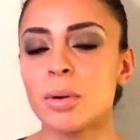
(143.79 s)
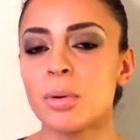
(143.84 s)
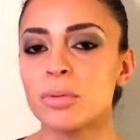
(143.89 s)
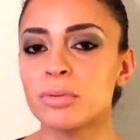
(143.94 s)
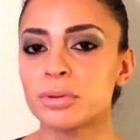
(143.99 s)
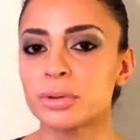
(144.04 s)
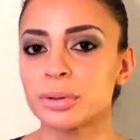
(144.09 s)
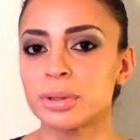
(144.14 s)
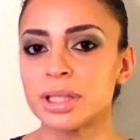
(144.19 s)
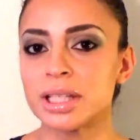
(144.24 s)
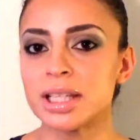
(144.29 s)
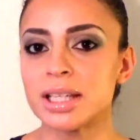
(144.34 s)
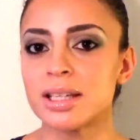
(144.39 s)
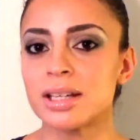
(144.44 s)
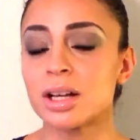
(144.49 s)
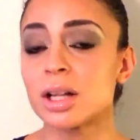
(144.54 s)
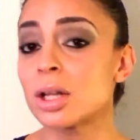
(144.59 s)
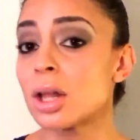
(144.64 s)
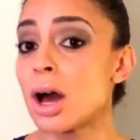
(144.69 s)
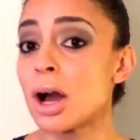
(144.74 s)
overly
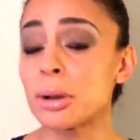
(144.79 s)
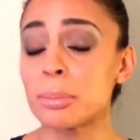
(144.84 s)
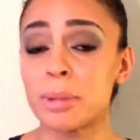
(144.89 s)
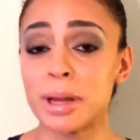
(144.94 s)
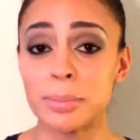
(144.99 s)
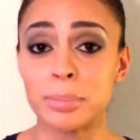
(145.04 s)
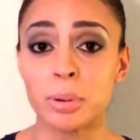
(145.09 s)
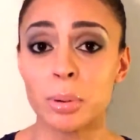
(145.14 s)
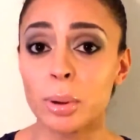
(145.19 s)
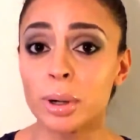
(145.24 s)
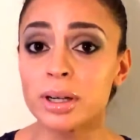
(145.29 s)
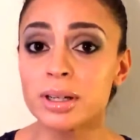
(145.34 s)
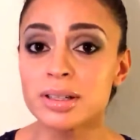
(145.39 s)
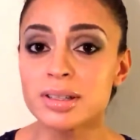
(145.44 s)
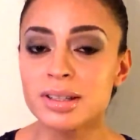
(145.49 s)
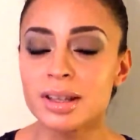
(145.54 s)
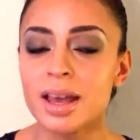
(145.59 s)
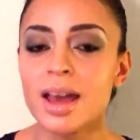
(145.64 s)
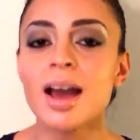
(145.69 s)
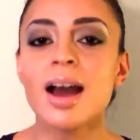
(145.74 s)
clog my
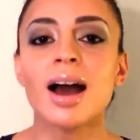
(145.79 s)
pores.